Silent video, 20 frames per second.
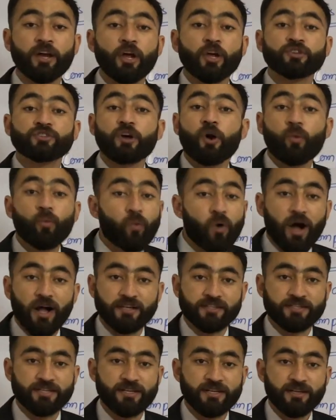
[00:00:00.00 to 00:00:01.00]
so
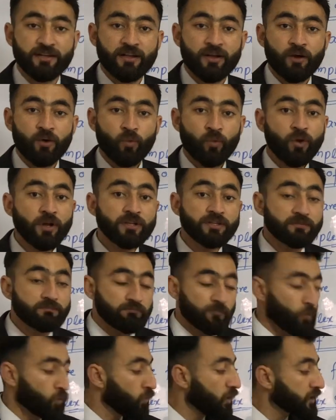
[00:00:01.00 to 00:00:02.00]

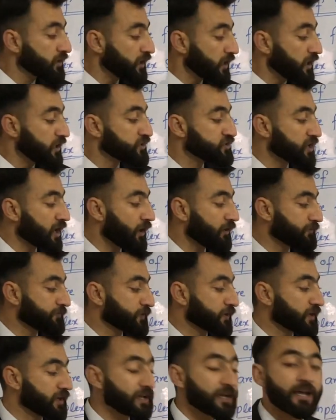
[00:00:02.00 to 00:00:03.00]
what is
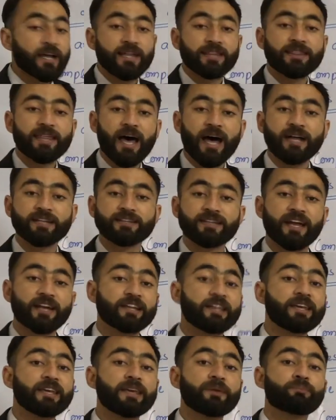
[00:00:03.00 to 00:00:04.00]
after
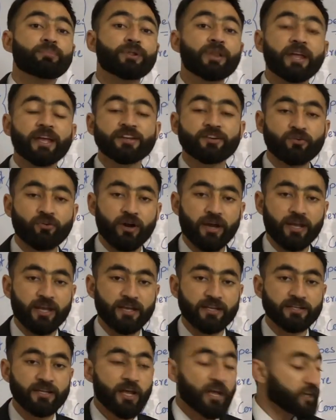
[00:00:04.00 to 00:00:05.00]
that he played
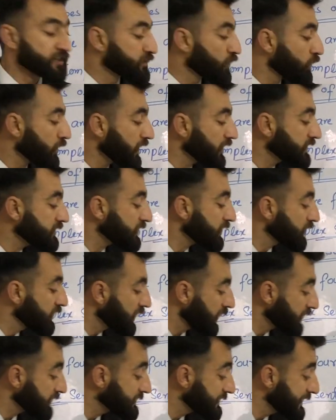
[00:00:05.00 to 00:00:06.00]
cricket? So
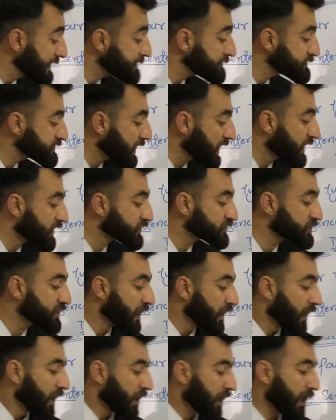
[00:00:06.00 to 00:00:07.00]
it gives
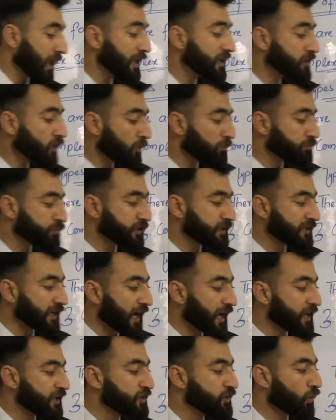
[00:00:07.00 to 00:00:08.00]
us incomplete
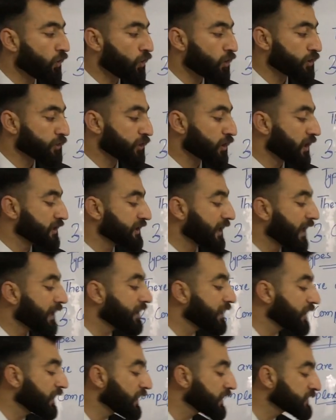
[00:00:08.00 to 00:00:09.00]
idea or thought,
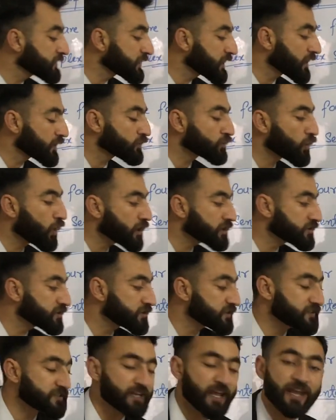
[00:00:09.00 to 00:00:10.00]
and it cannot
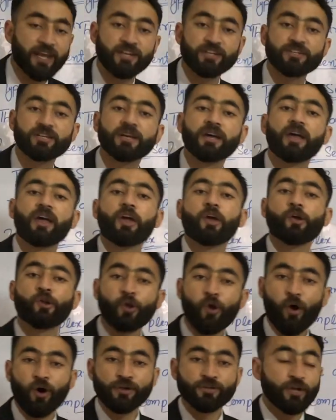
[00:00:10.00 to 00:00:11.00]
stand
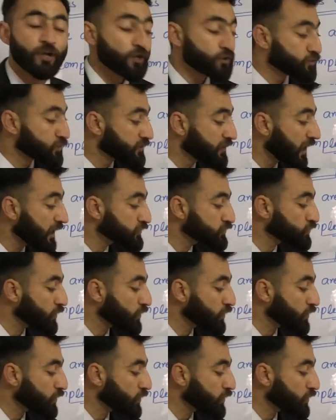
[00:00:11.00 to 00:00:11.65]
alone. So that's